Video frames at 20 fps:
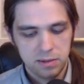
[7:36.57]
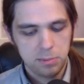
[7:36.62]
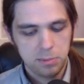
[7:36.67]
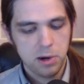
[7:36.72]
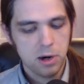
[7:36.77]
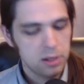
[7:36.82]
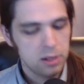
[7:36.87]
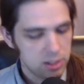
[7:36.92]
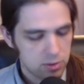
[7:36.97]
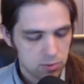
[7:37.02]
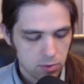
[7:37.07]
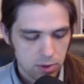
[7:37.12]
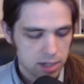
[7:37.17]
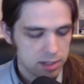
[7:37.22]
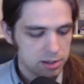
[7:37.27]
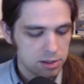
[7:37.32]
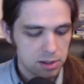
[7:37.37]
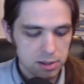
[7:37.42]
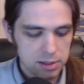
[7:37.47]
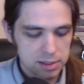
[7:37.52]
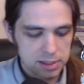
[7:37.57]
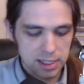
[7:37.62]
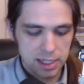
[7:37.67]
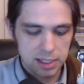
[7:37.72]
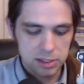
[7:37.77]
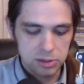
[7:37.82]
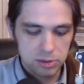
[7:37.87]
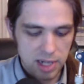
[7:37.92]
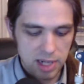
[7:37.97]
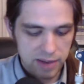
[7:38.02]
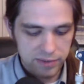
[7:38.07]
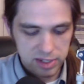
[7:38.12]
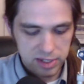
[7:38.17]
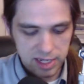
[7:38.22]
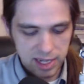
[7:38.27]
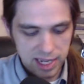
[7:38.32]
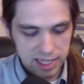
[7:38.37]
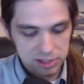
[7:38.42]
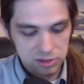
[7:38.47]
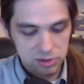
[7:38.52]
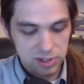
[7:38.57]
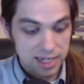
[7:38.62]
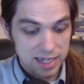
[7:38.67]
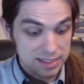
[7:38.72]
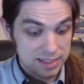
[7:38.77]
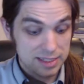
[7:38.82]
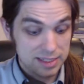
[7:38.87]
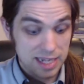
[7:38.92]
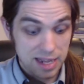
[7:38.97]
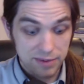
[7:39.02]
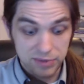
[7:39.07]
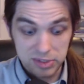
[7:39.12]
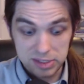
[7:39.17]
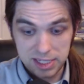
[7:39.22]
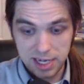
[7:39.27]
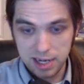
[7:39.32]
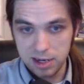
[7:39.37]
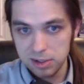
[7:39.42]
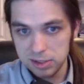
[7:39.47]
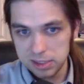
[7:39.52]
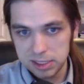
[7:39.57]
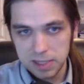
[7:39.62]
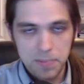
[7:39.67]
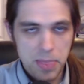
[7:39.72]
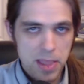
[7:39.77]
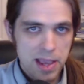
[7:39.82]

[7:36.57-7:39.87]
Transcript: Partic Wanderers, Eldrazi Devastators,